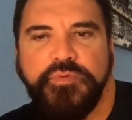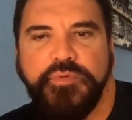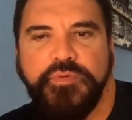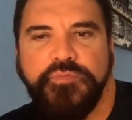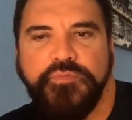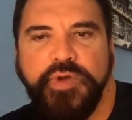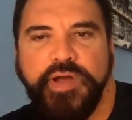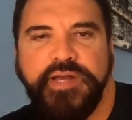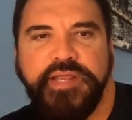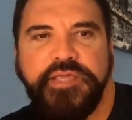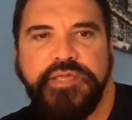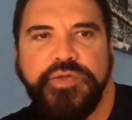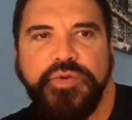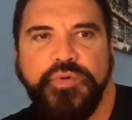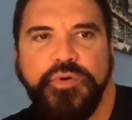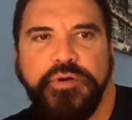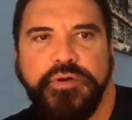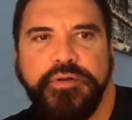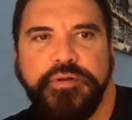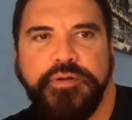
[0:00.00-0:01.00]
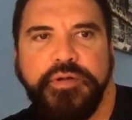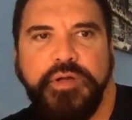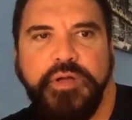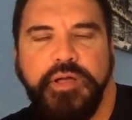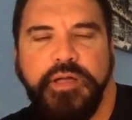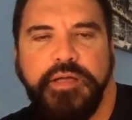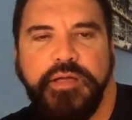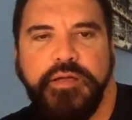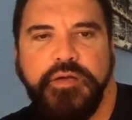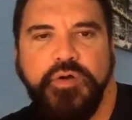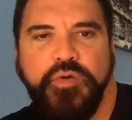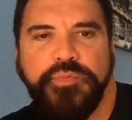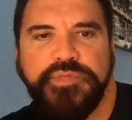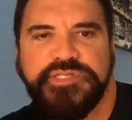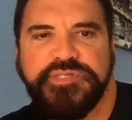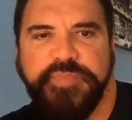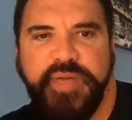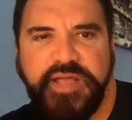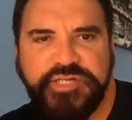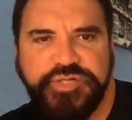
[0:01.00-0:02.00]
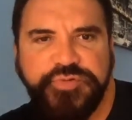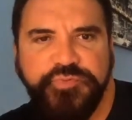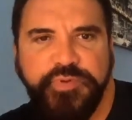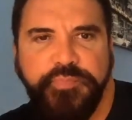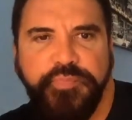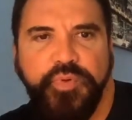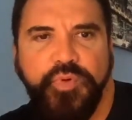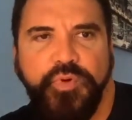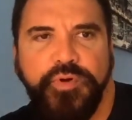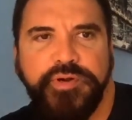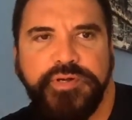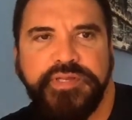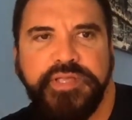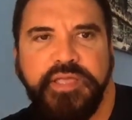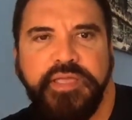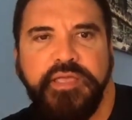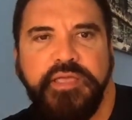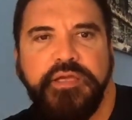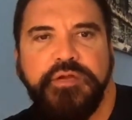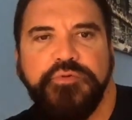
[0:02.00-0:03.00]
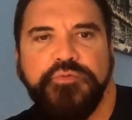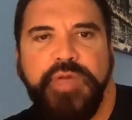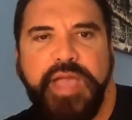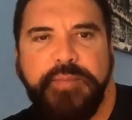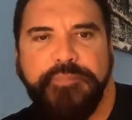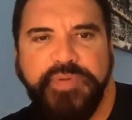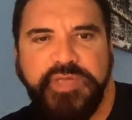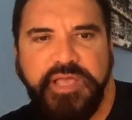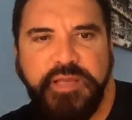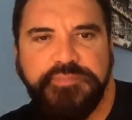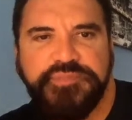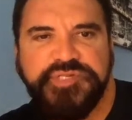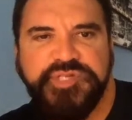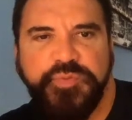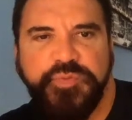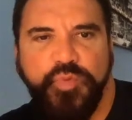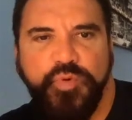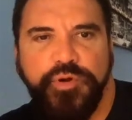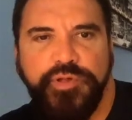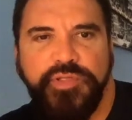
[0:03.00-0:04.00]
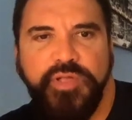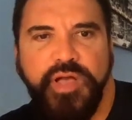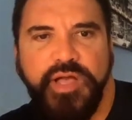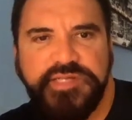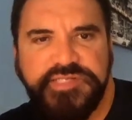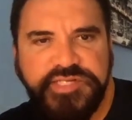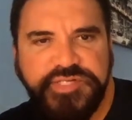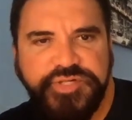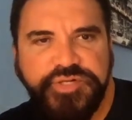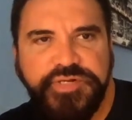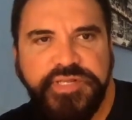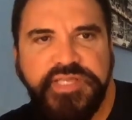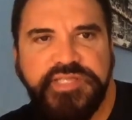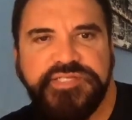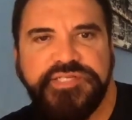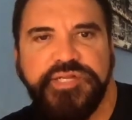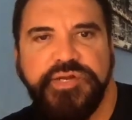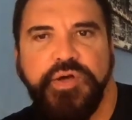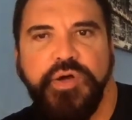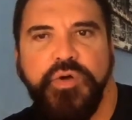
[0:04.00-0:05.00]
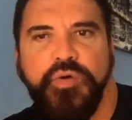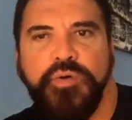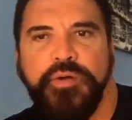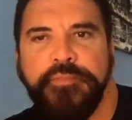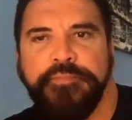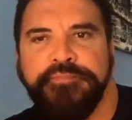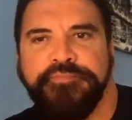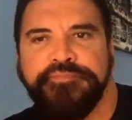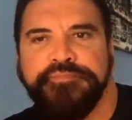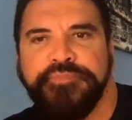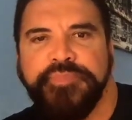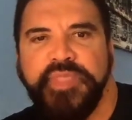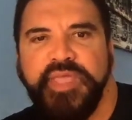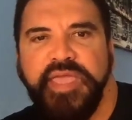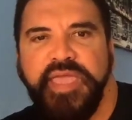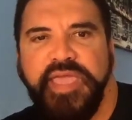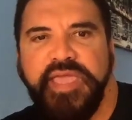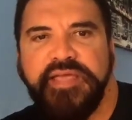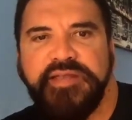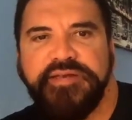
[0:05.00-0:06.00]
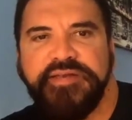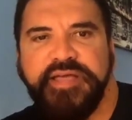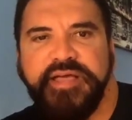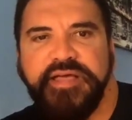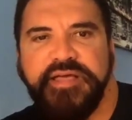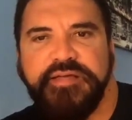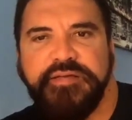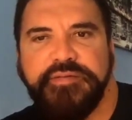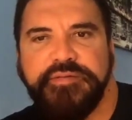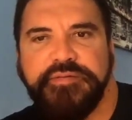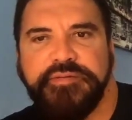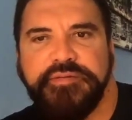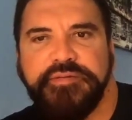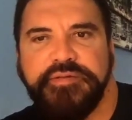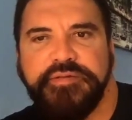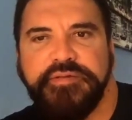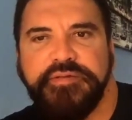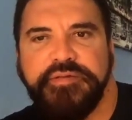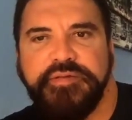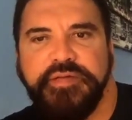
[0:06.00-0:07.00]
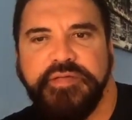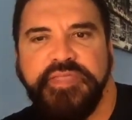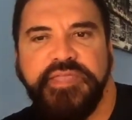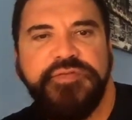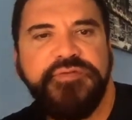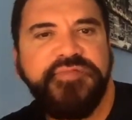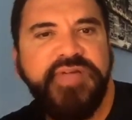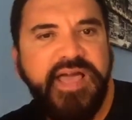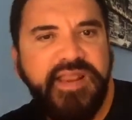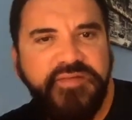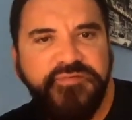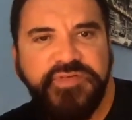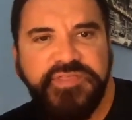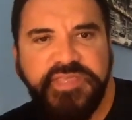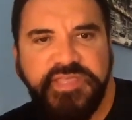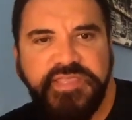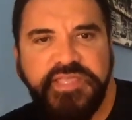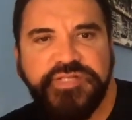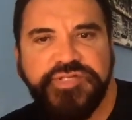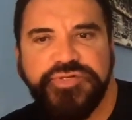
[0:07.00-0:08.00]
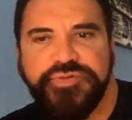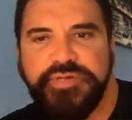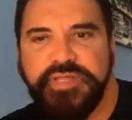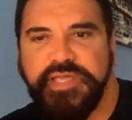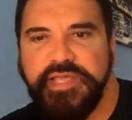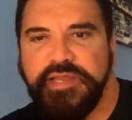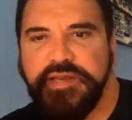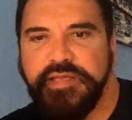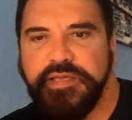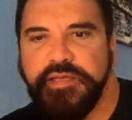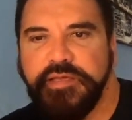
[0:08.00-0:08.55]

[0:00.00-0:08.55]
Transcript: home inspection report, wrapping up some more laws that you need to know, and then you've got everything that you need.